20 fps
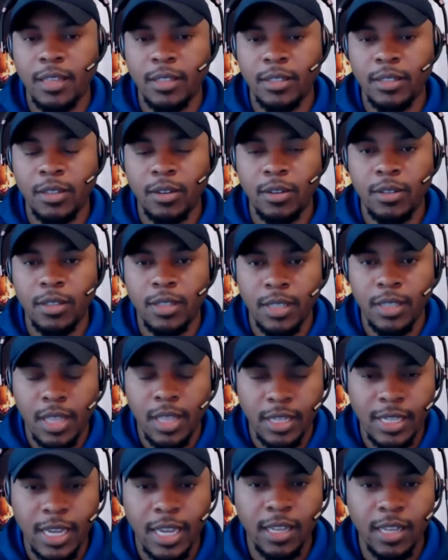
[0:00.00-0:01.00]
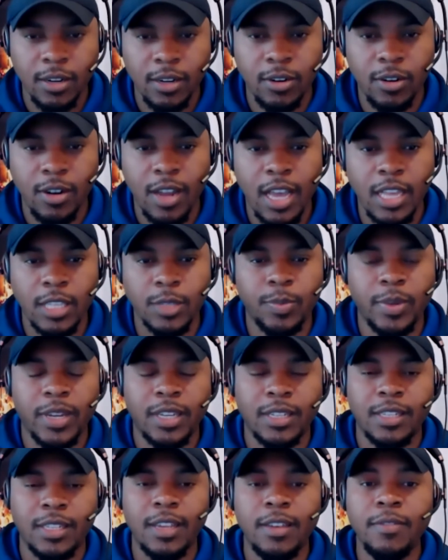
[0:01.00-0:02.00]
is the technical
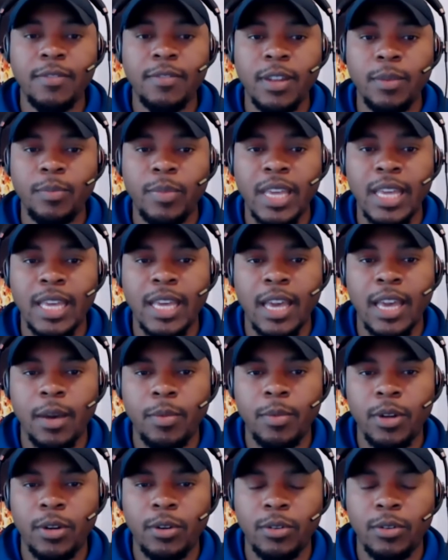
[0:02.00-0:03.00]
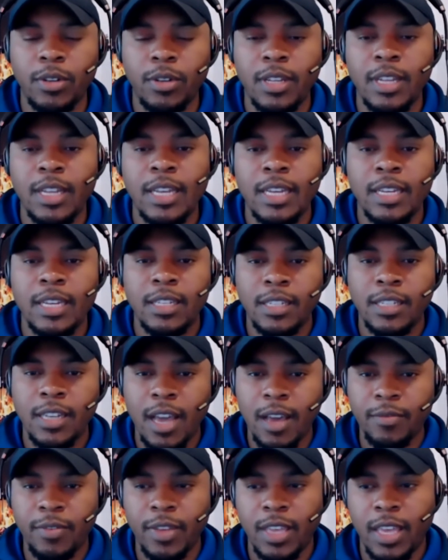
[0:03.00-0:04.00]
aspect, even being able to
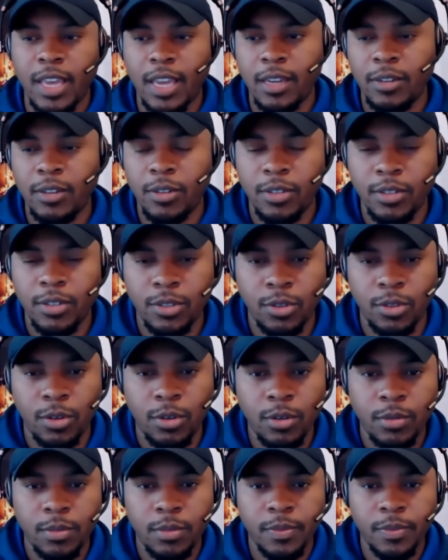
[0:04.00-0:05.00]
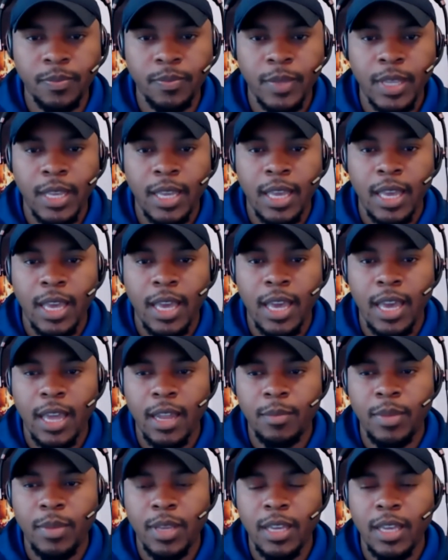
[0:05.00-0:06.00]
navigate your Zoom
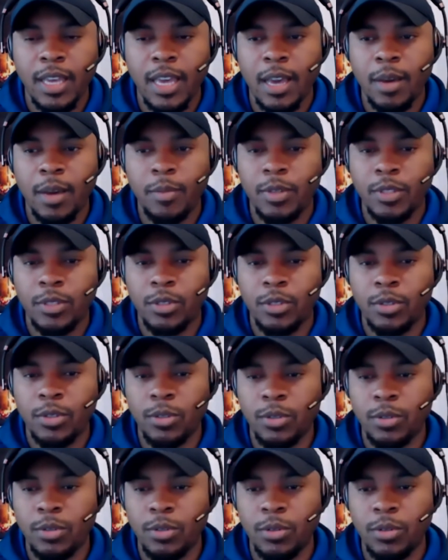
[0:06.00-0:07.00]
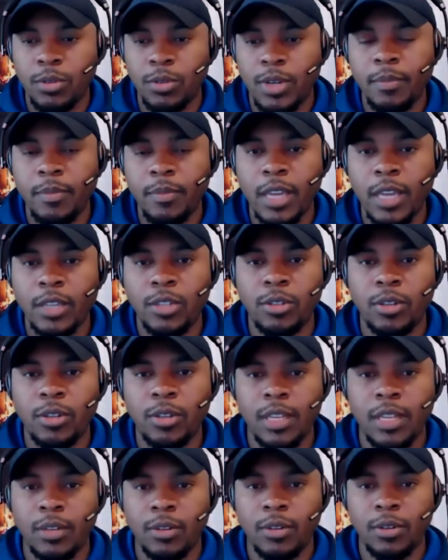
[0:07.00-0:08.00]
and being able to make sure
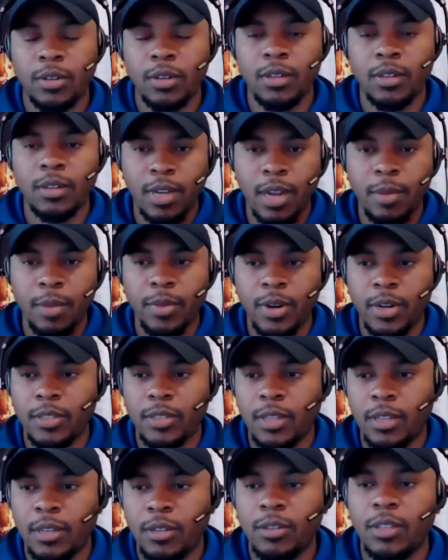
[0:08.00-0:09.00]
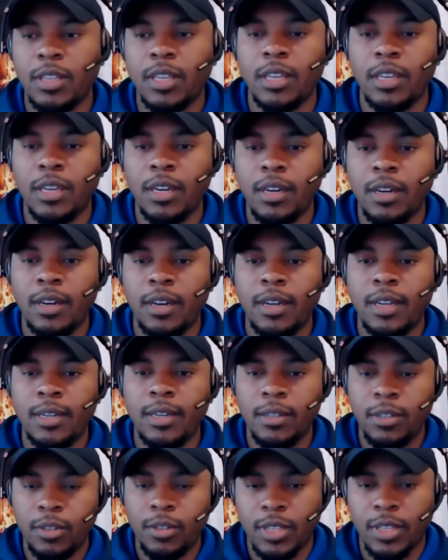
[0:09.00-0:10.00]
that your cameras are looking good
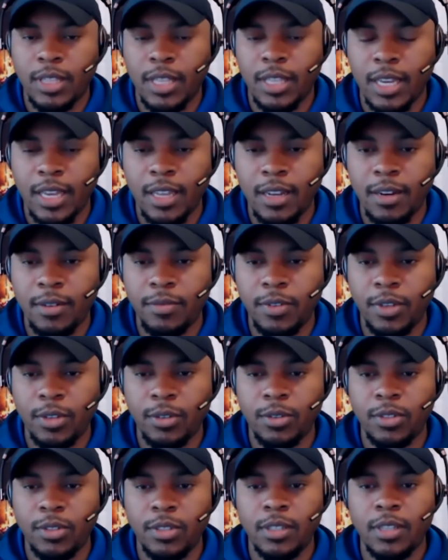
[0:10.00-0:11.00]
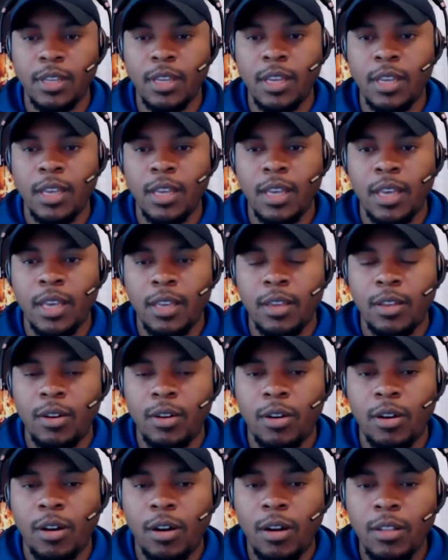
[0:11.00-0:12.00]
during the interviews. You
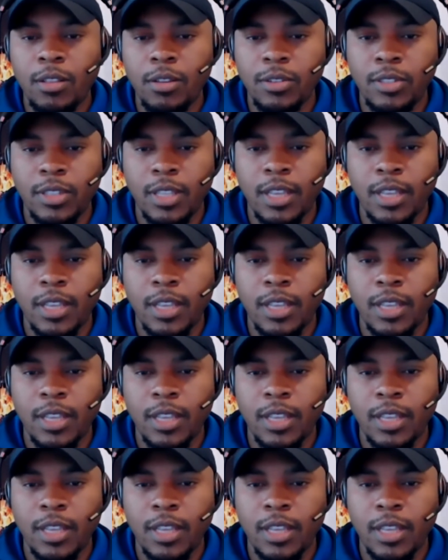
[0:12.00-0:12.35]
know, all those